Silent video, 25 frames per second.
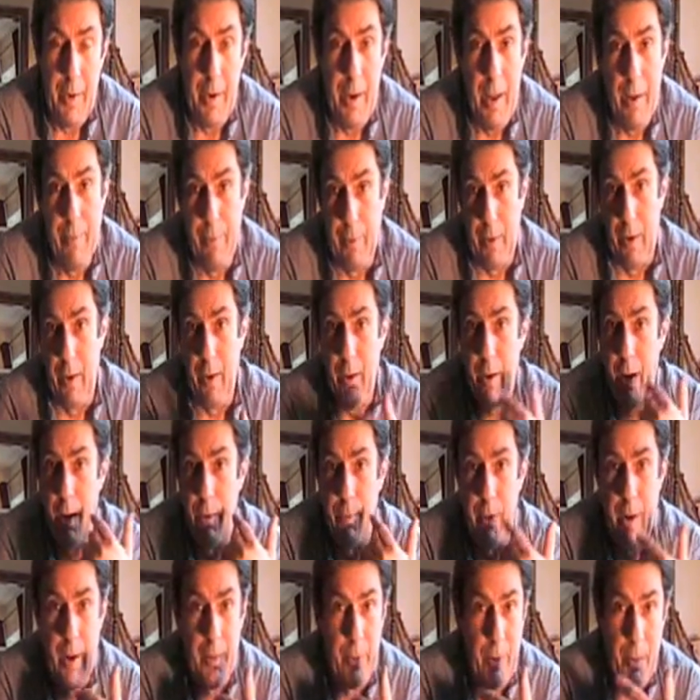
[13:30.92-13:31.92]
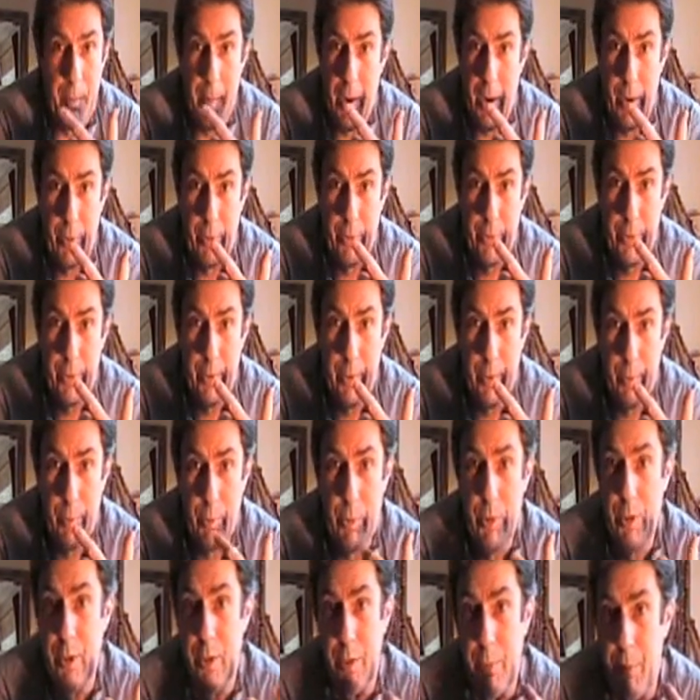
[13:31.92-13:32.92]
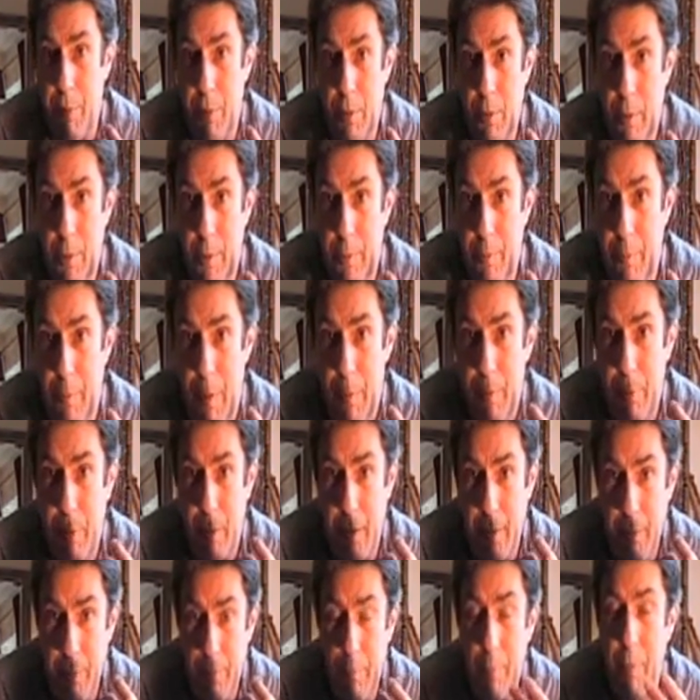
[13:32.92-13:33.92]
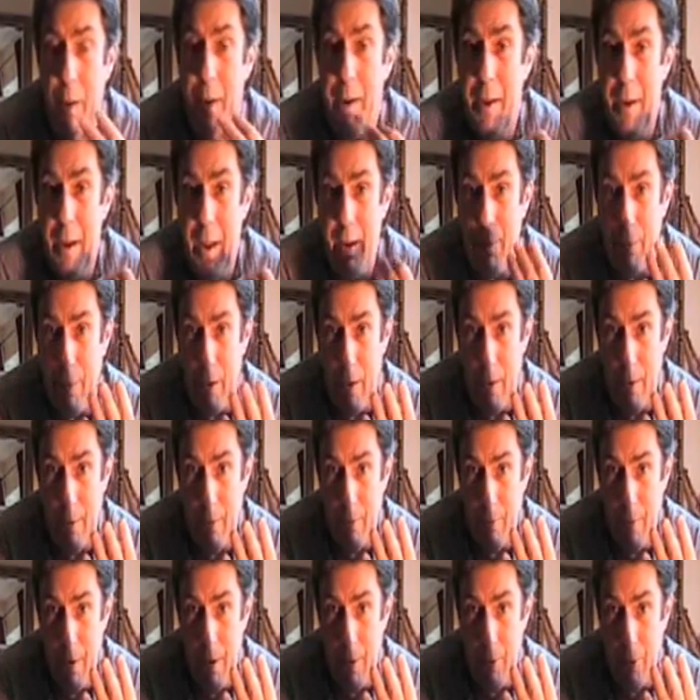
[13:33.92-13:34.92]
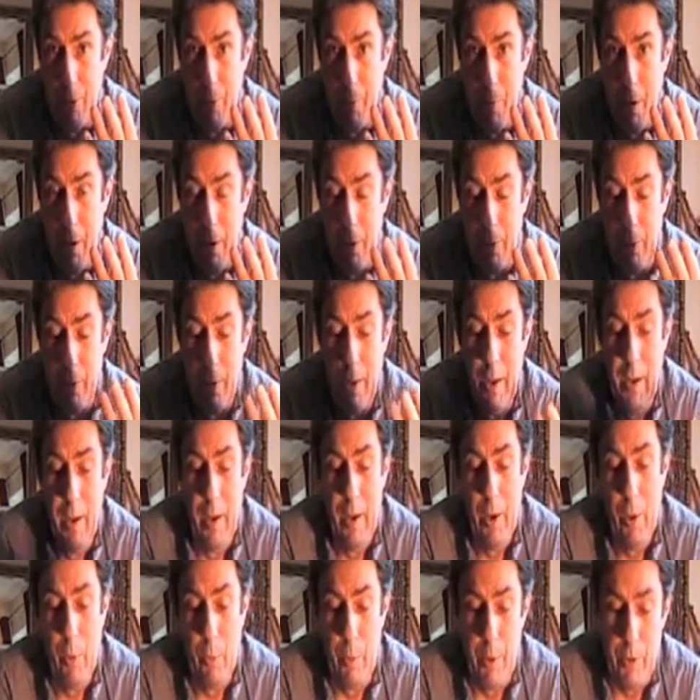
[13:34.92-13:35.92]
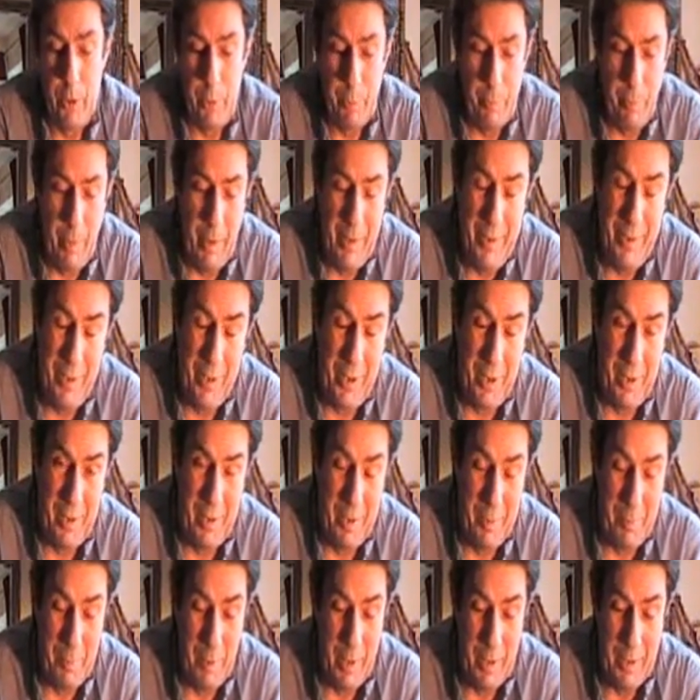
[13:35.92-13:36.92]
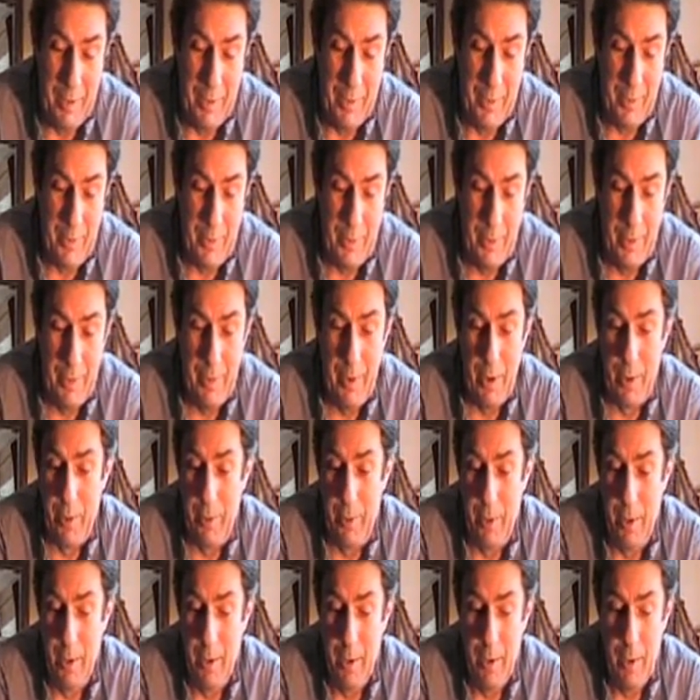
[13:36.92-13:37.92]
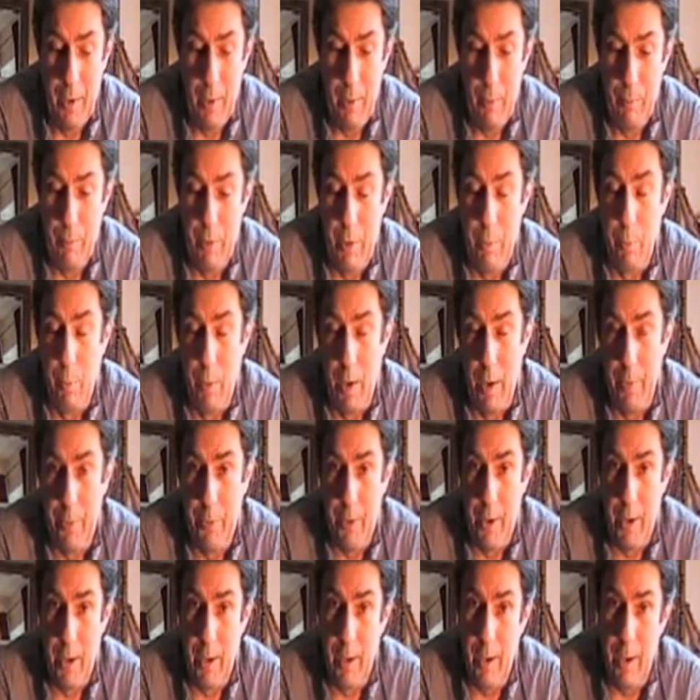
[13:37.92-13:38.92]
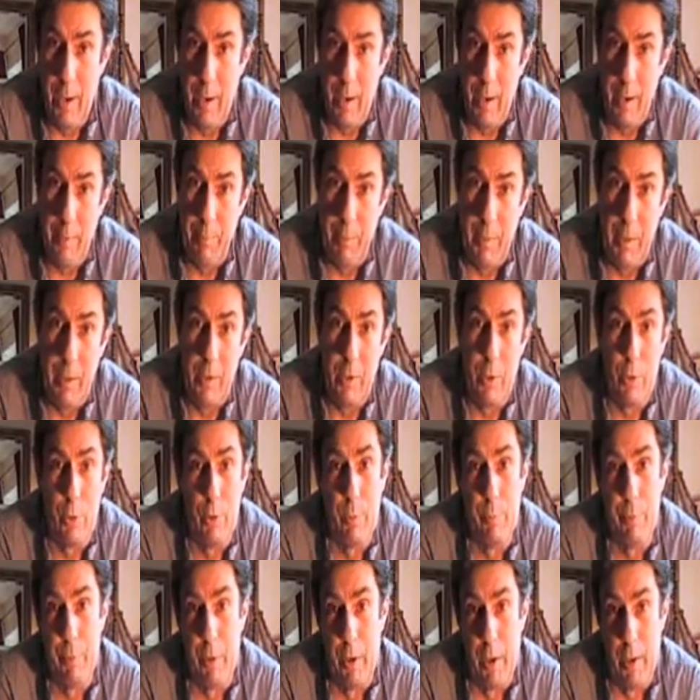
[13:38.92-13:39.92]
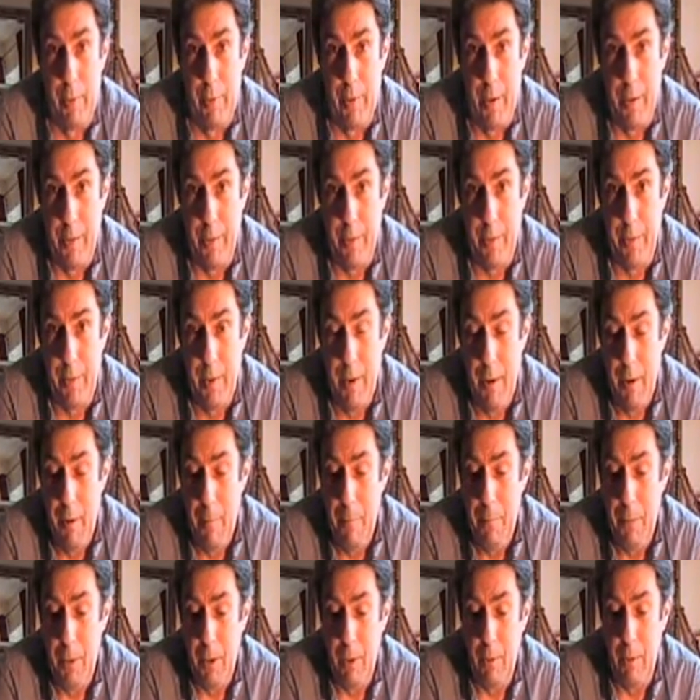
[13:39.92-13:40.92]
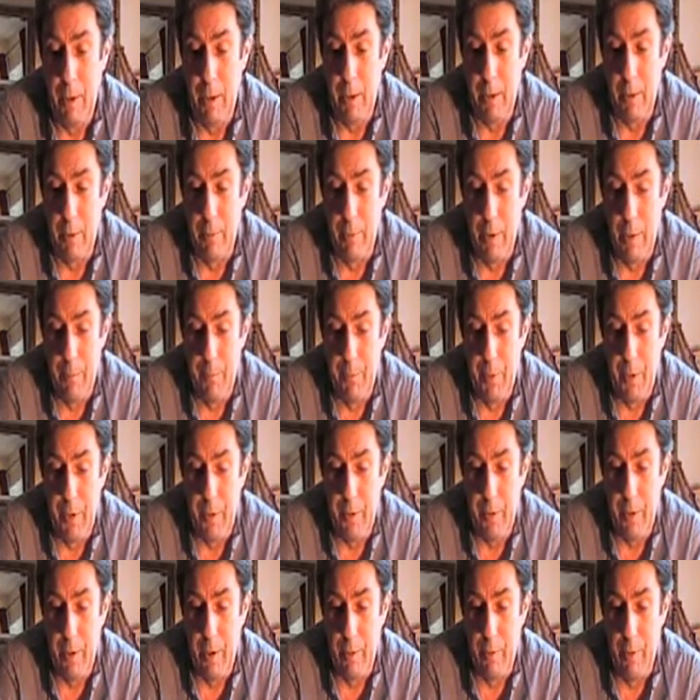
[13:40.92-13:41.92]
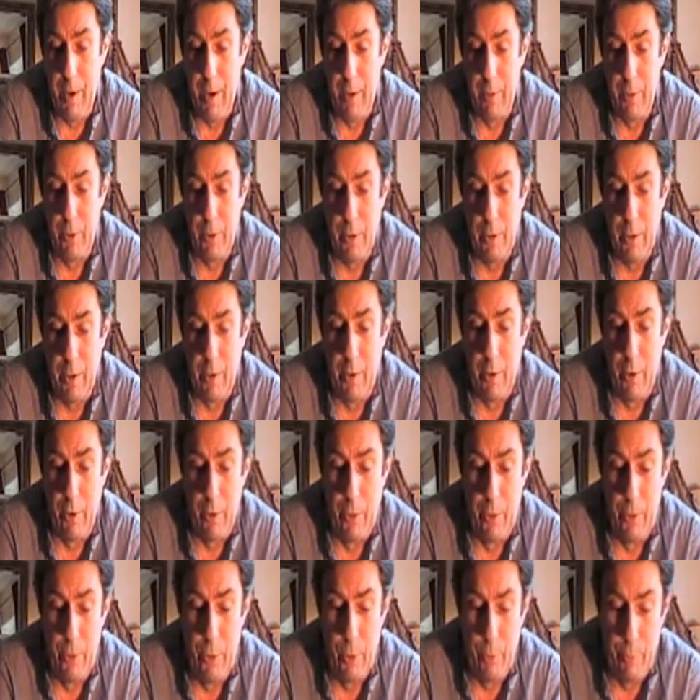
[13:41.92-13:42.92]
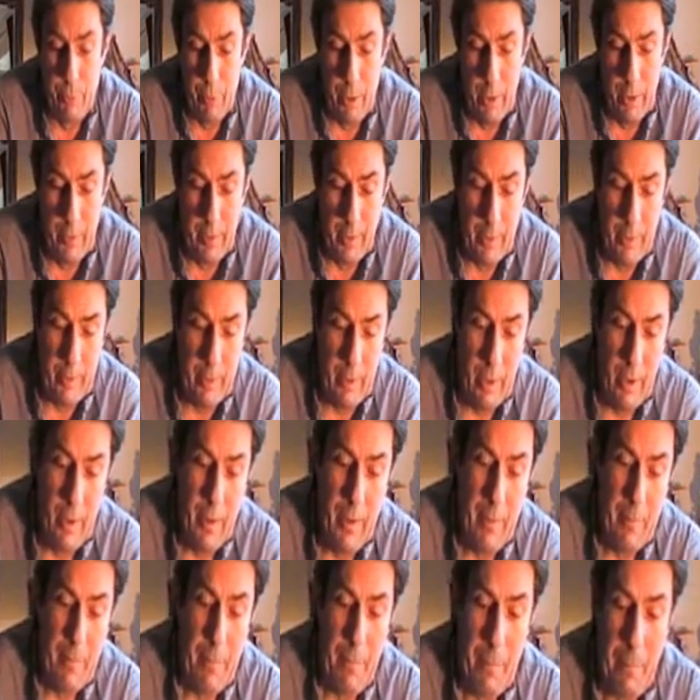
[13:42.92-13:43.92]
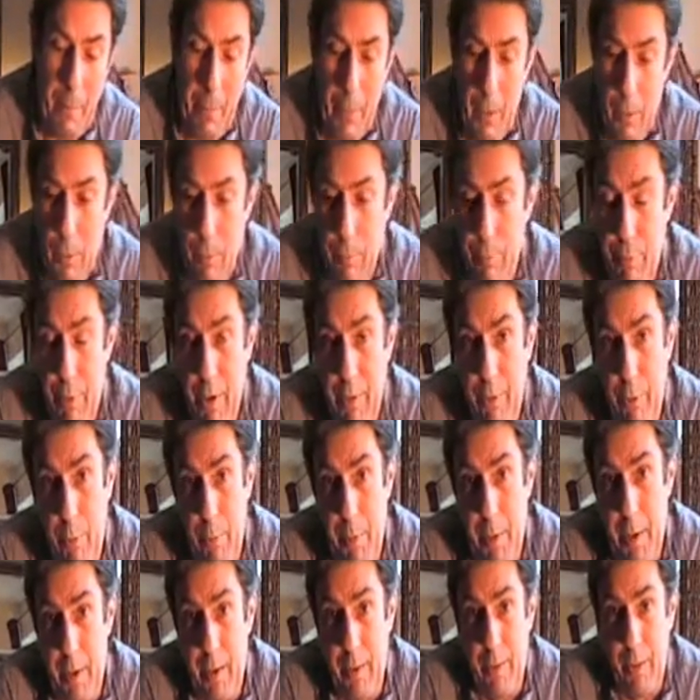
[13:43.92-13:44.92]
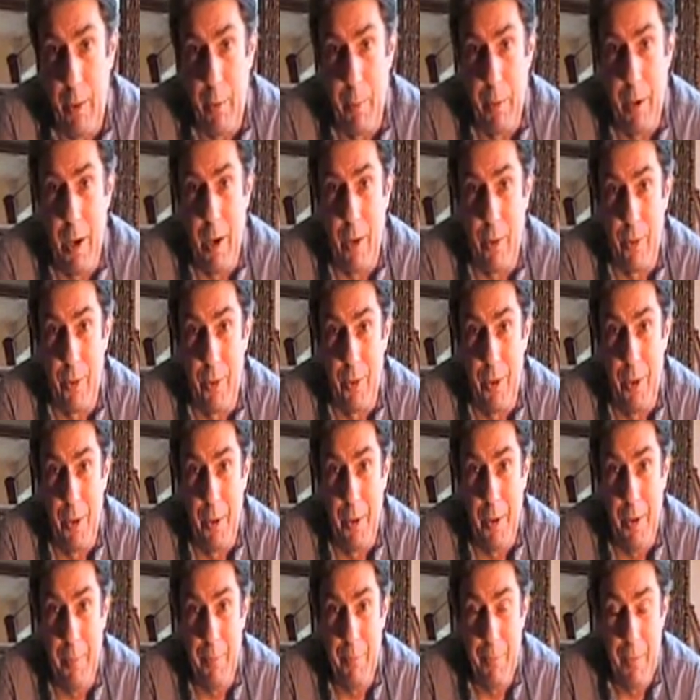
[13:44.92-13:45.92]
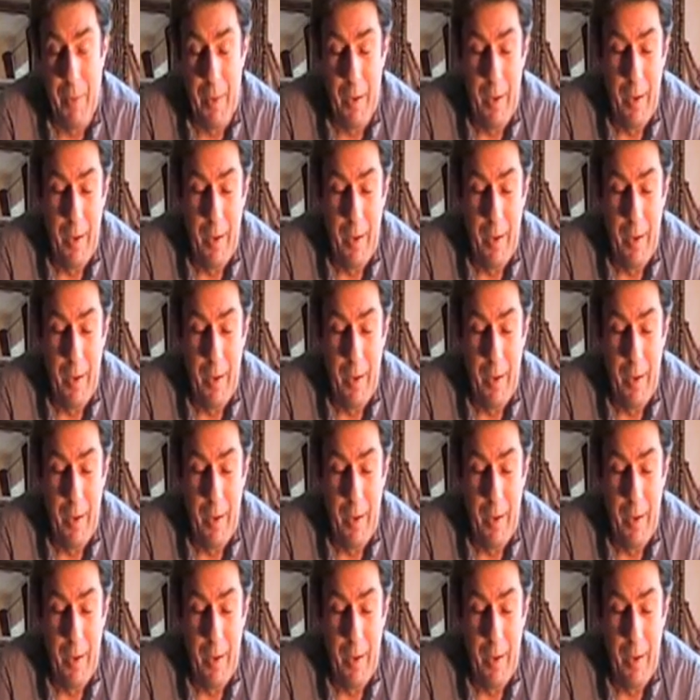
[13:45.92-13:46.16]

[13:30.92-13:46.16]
Never around the mouth, which is a mucous membrane, but never around your mouth, which basically means, there's no prim way of saying it, it means your privates. You need to rub this around on your privates, preferably get somebody else to do it,